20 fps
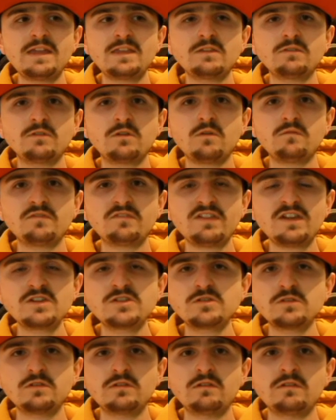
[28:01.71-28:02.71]
end of the
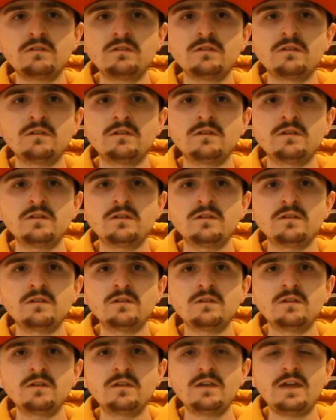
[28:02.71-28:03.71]
conversation.
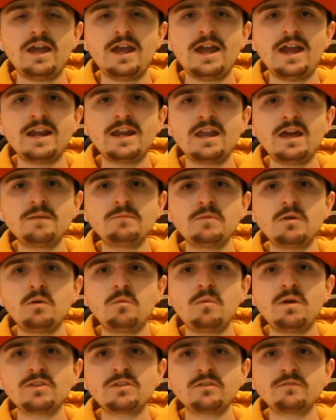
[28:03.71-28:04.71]
And I'm
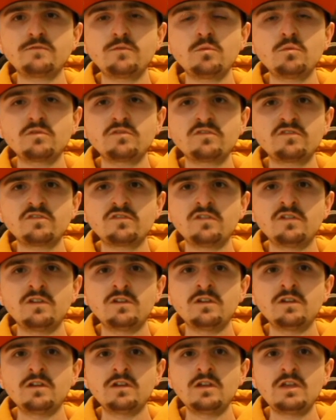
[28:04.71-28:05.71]
not one to force
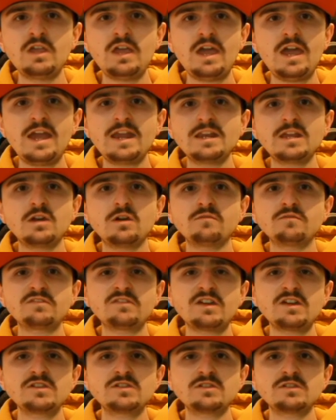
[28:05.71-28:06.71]
any
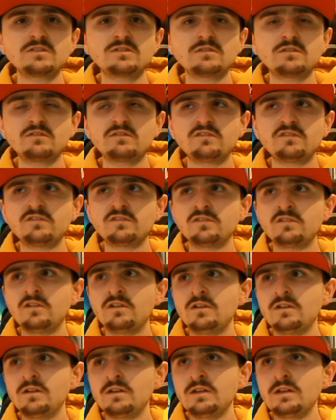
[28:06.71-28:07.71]
conversation because
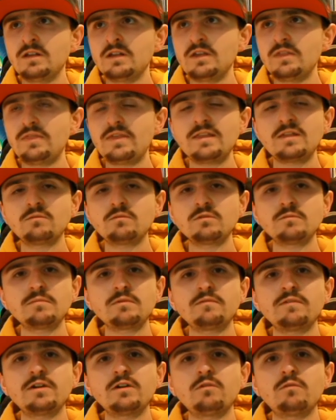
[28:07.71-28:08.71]
then it wouldn't
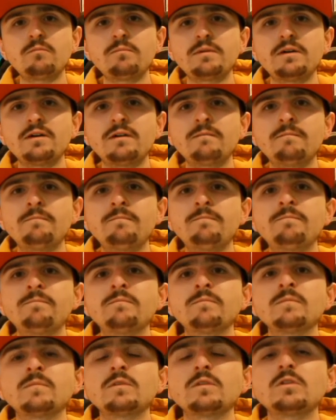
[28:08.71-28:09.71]
be real. But
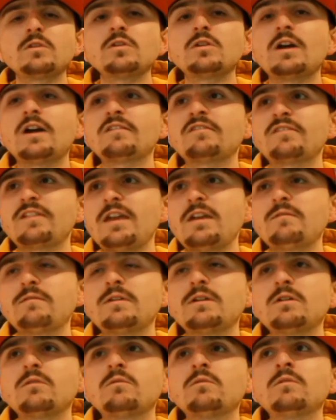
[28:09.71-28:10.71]
you guys stay
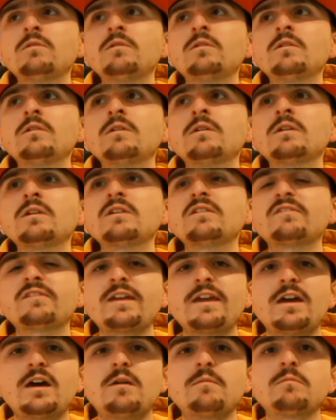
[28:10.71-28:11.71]
real,
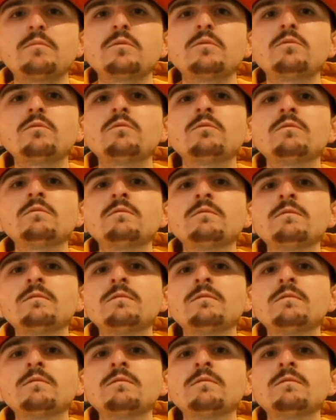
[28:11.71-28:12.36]
stay humble,